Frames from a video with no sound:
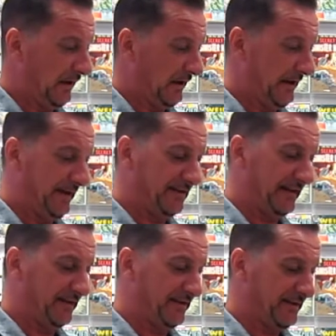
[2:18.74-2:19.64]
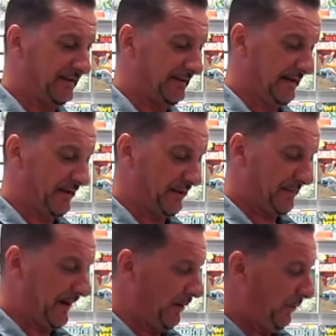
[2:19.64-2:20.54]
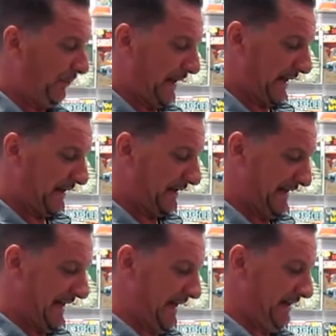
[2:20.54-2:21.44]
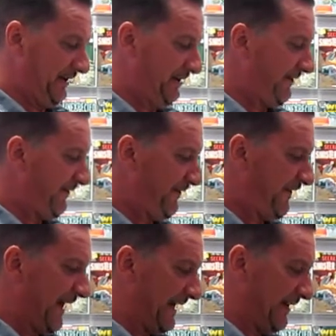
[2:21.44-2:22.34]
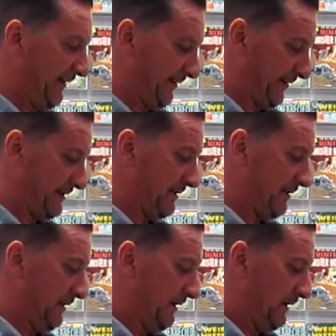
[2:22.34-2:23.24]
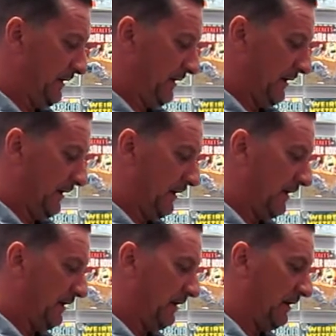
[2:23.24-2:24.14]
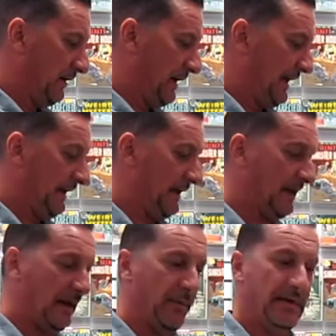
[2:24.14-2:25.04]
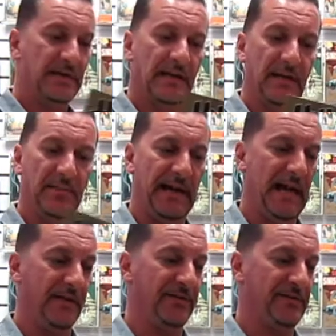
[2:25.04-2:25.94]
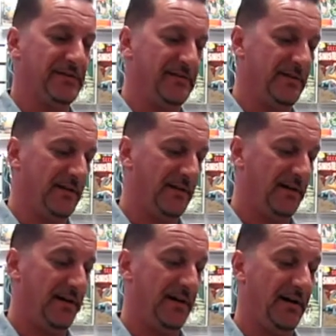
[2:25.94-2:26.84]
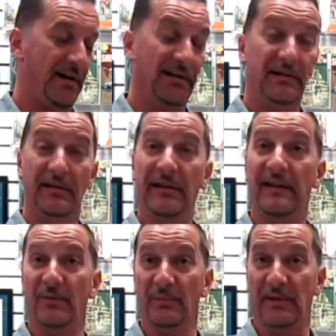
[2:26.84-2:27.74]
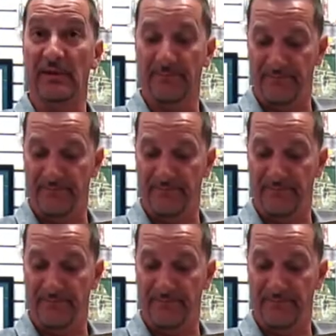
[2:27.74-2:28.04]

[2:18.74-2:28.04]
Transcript: Uh, it is nice to see Eric Powell back at his finest. Uh, and I can't wait to get my hands on a little hillbilly.